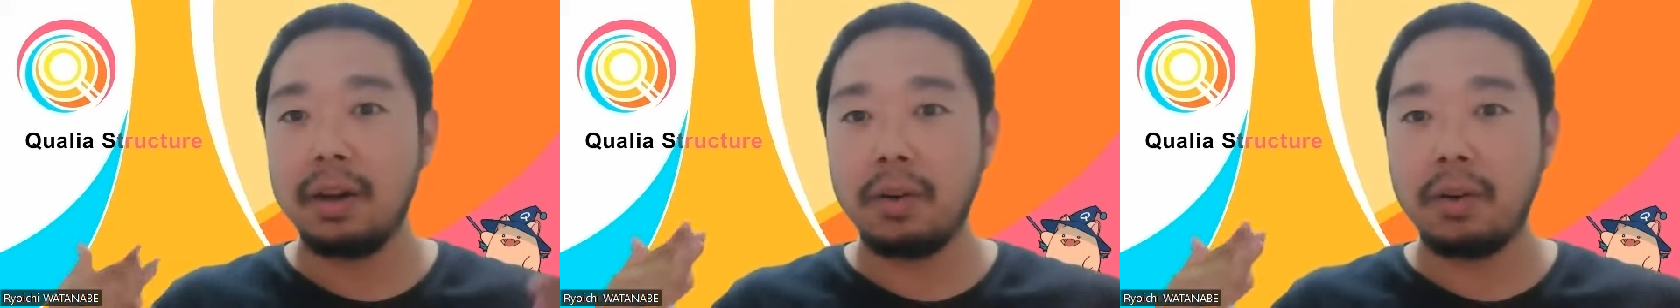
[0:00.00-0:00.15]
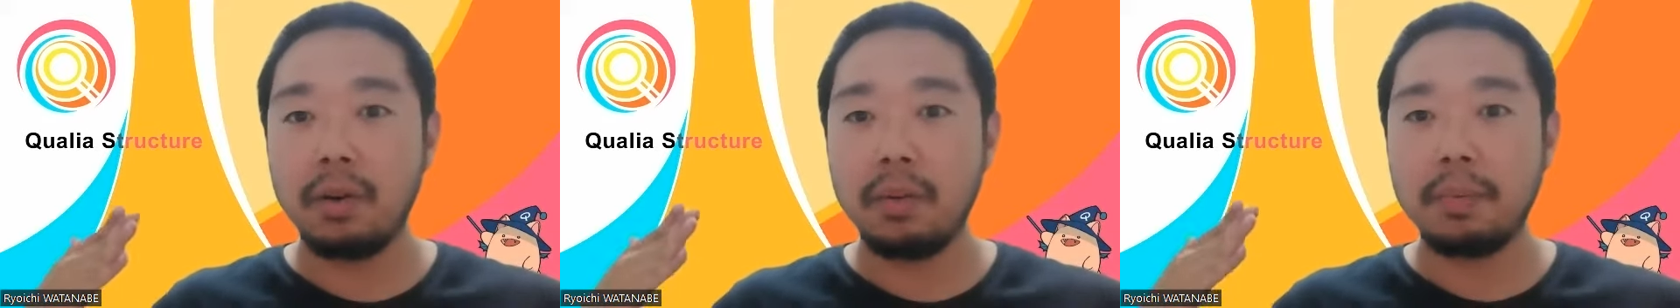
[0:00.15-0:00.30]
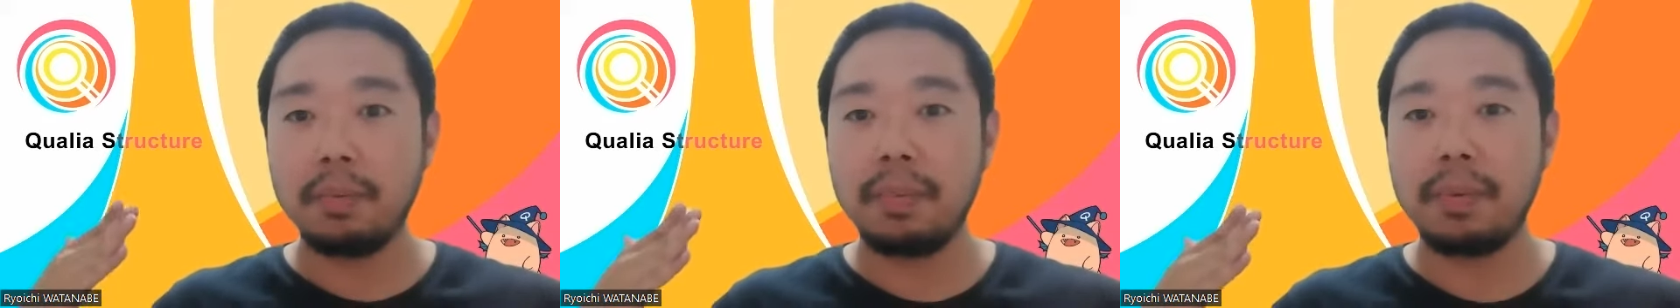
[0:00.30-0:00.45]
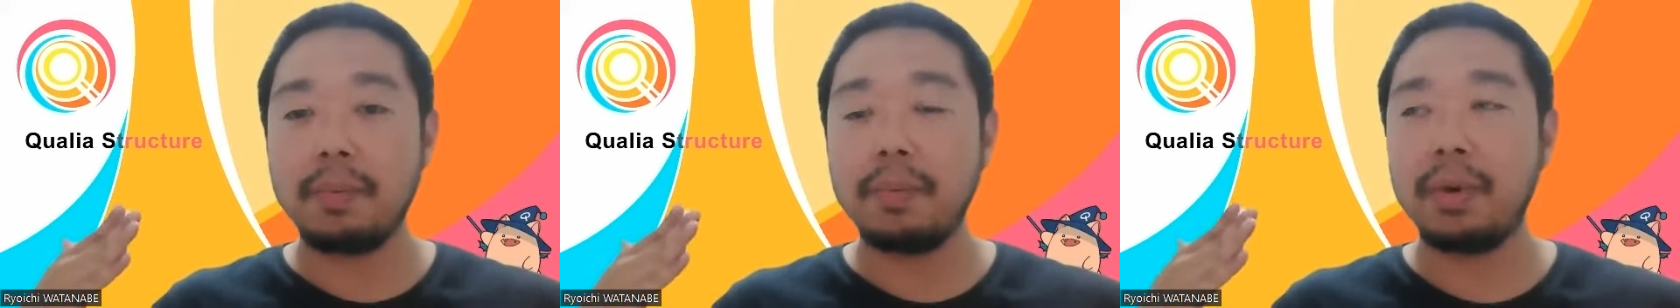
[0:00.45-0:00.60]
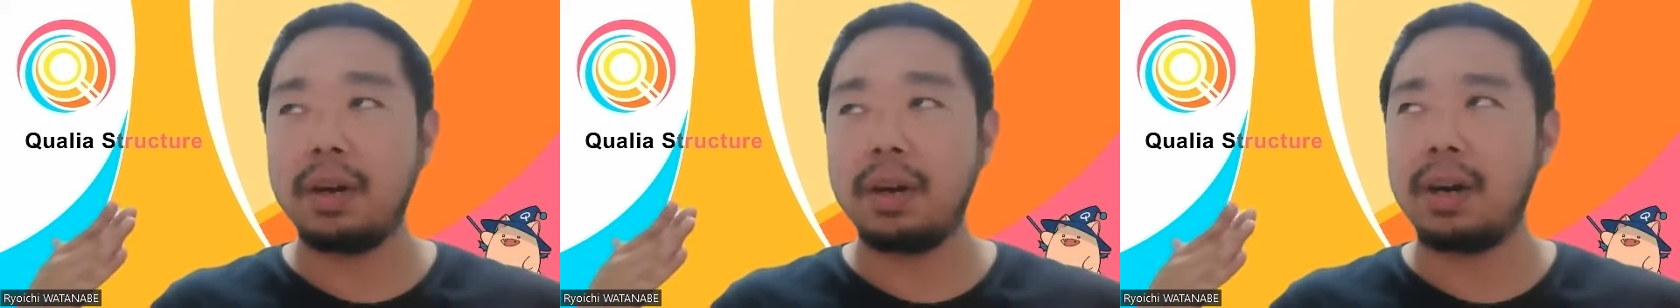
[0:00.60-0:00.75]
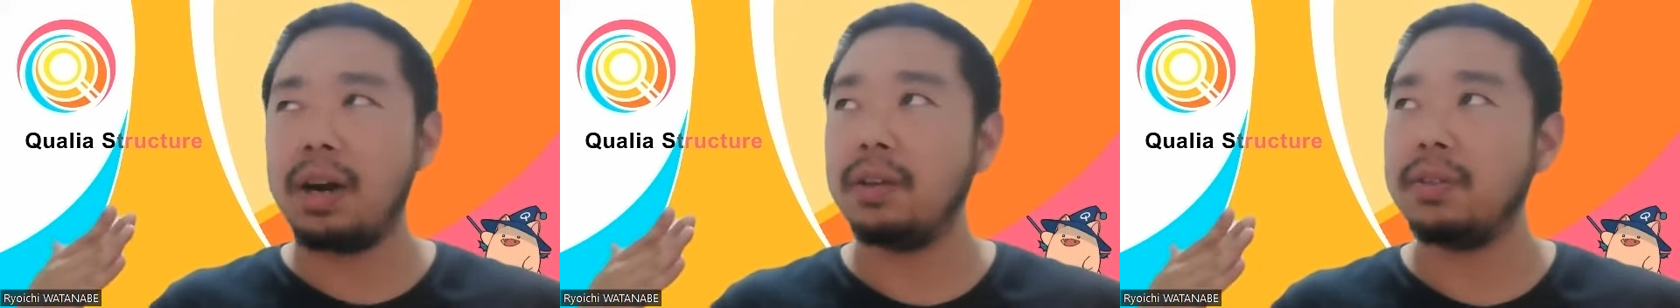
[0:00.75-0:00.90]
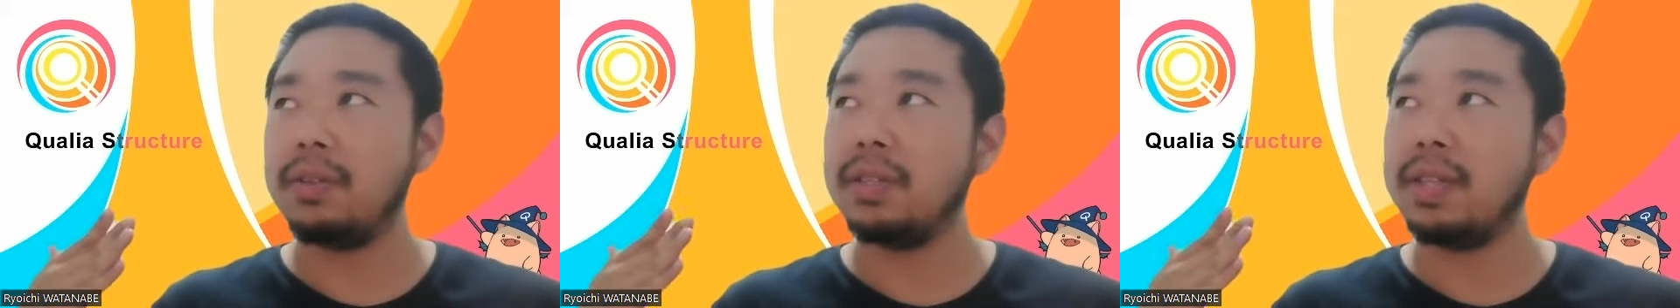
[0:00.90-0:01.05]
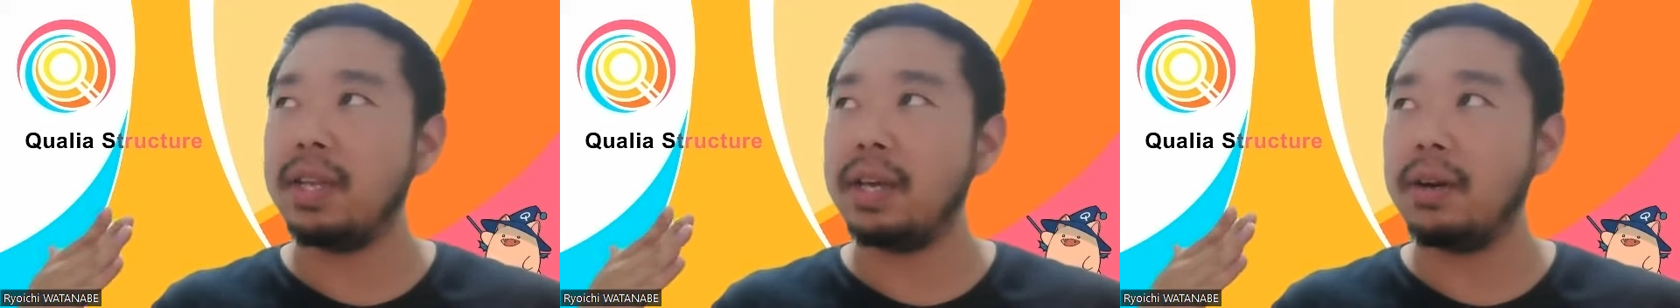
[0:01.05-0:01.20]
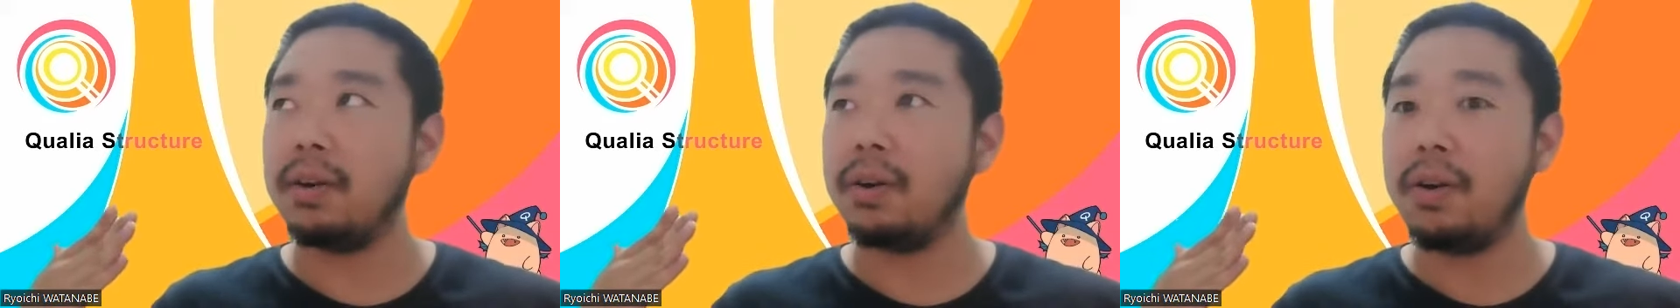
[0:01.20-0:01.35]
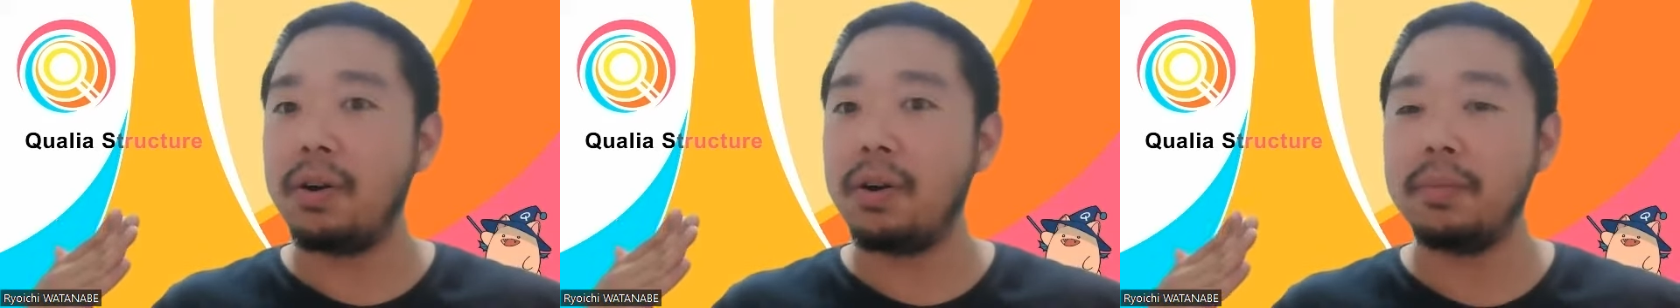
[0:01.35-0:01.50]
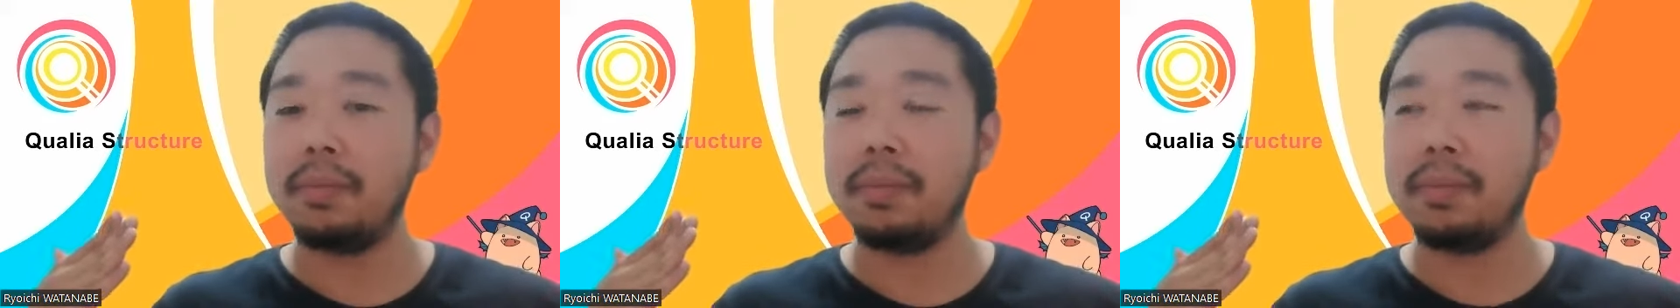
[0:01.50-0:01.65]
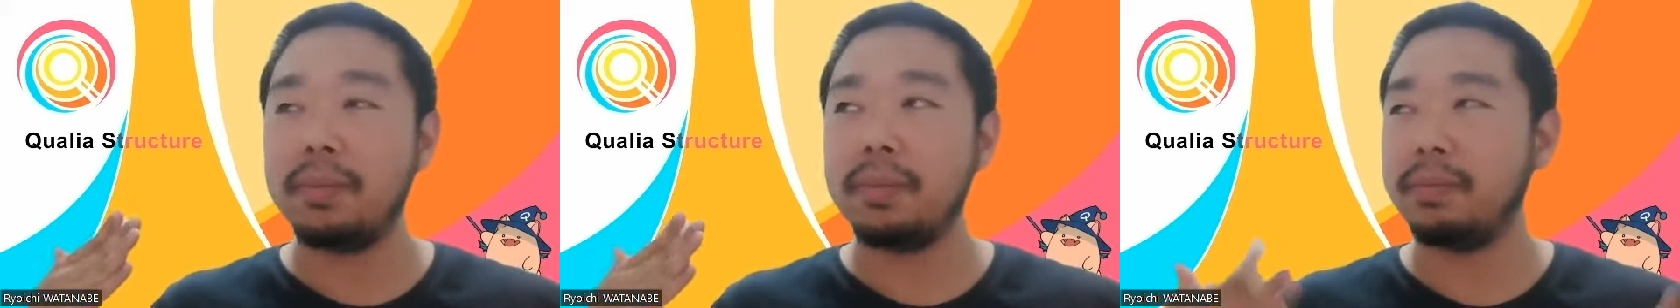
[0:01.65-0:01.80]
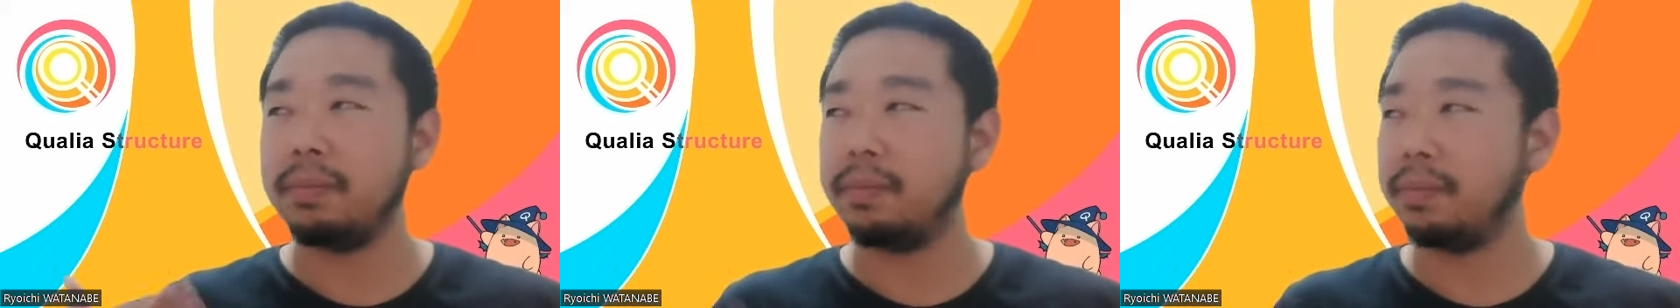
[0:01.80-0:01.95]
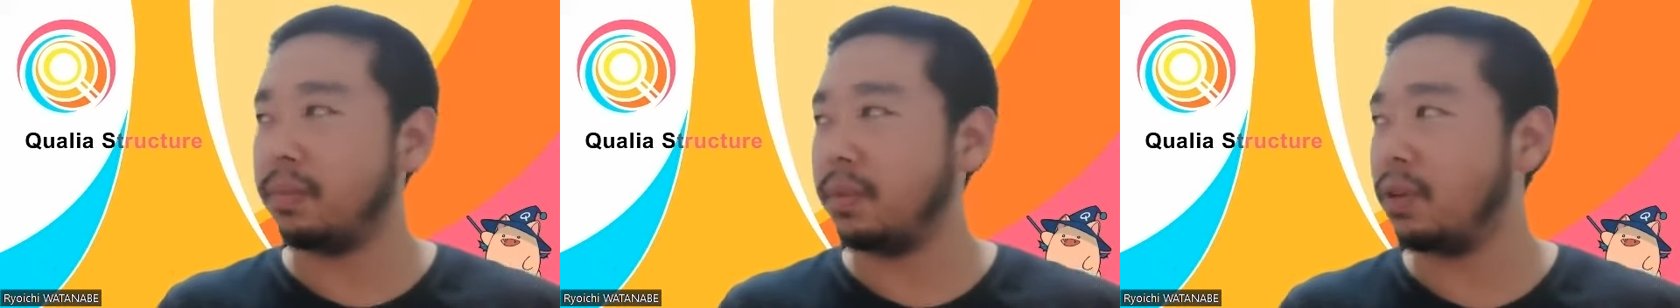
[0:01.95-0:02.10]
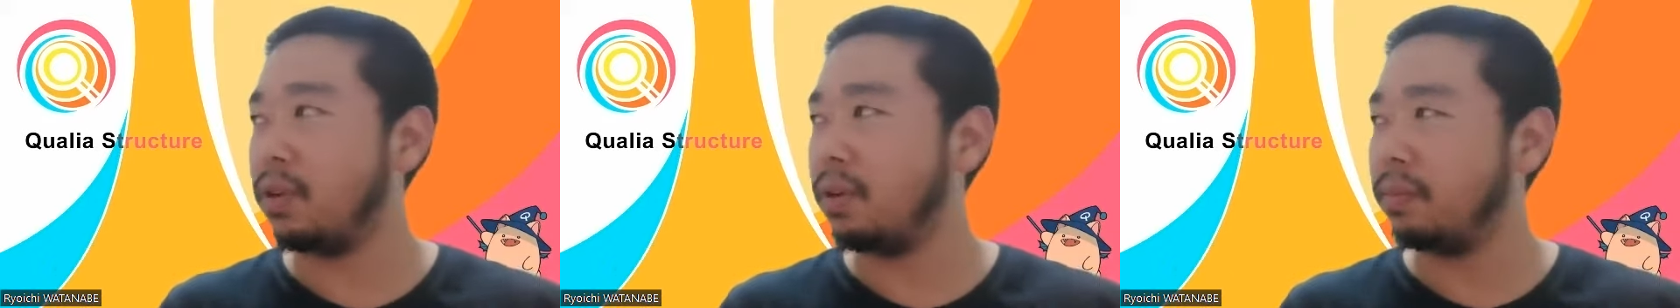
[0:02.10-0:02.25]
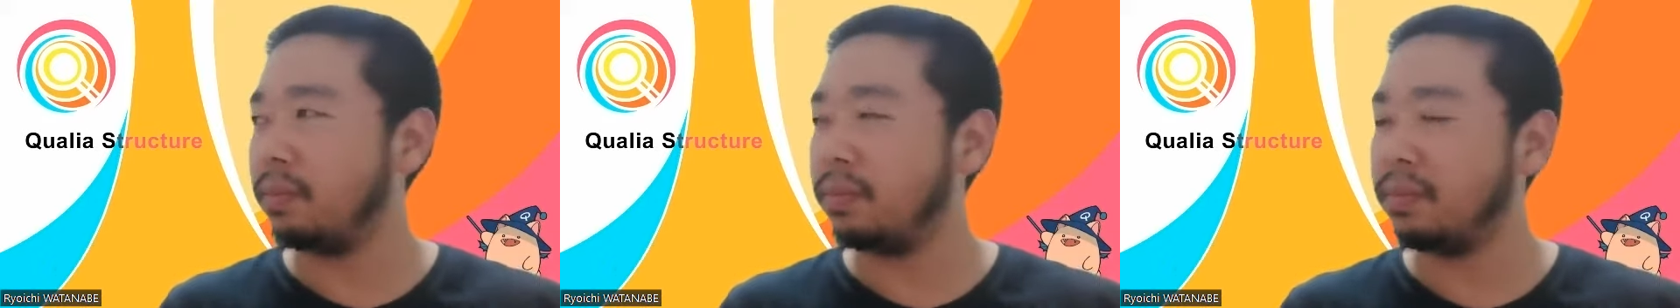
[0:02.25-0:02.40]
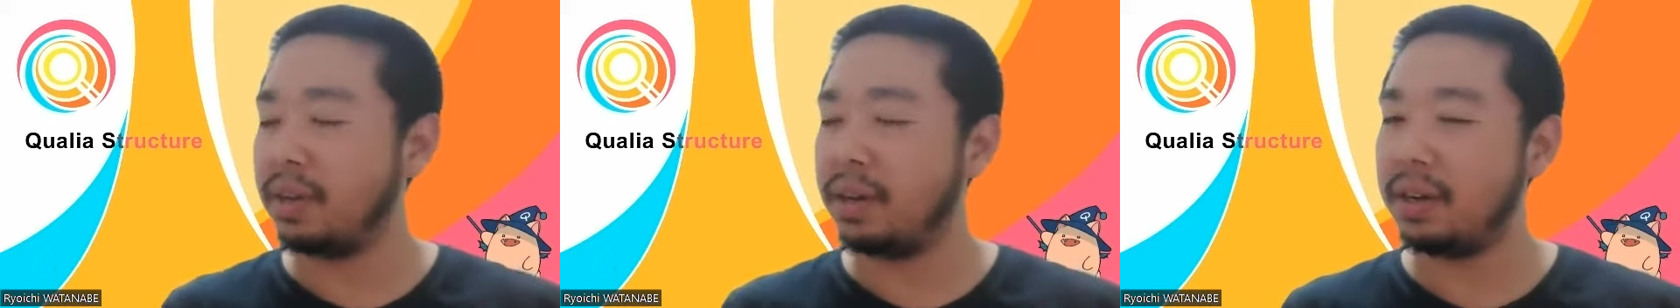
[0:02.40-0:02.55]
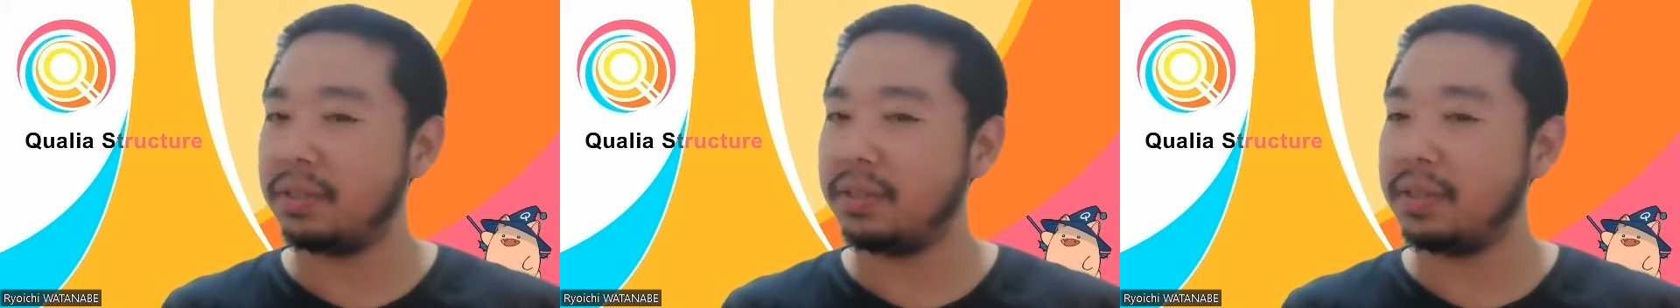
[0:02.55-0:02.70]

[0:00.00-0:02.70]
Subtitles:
how to say how